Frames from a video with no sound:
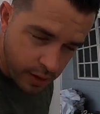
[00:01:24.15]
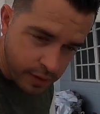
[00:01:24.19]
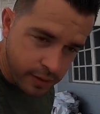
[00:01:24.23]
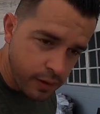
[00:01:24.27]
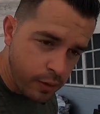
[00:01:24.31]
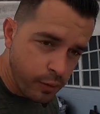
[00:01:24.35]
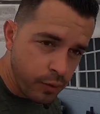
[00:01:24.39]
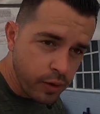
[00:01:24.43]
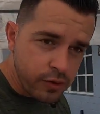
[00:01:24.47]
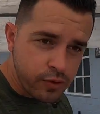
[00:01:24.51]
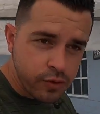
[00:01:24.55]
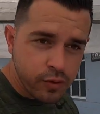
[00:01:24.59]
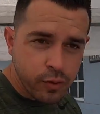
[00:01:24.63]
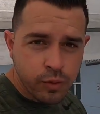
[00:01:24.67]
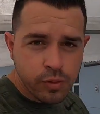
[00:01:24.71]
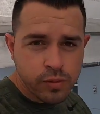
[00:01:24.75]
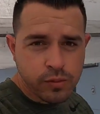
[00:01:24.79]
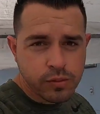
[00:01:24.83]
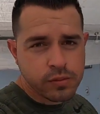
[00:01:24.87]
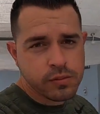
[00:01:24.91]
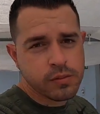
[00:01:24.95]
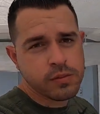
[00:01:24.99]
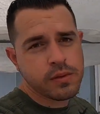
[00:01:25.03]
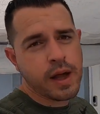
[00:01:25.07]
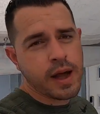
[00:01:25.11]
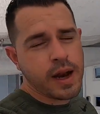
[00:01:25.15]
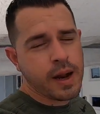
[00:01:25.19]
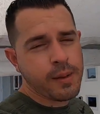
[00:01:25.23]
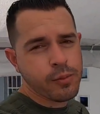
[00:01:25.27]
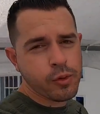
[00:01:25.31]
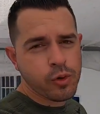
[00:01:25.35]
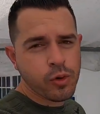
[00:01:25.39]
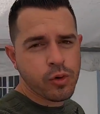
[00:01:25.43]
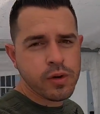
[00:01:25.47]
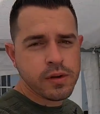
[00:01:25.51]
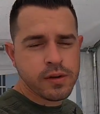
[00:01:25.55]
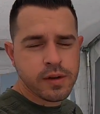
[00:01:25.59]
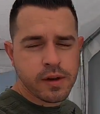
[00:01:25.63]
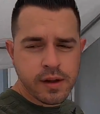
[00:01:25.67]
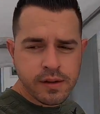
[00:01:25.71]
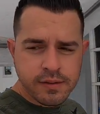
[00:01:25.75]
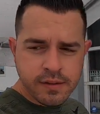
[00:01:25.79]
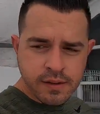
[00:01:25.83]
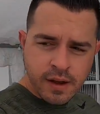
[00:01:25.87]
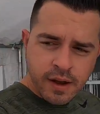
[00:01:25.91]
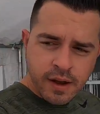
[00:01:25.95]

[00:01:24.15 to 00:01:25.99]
And the reason that I'm doing this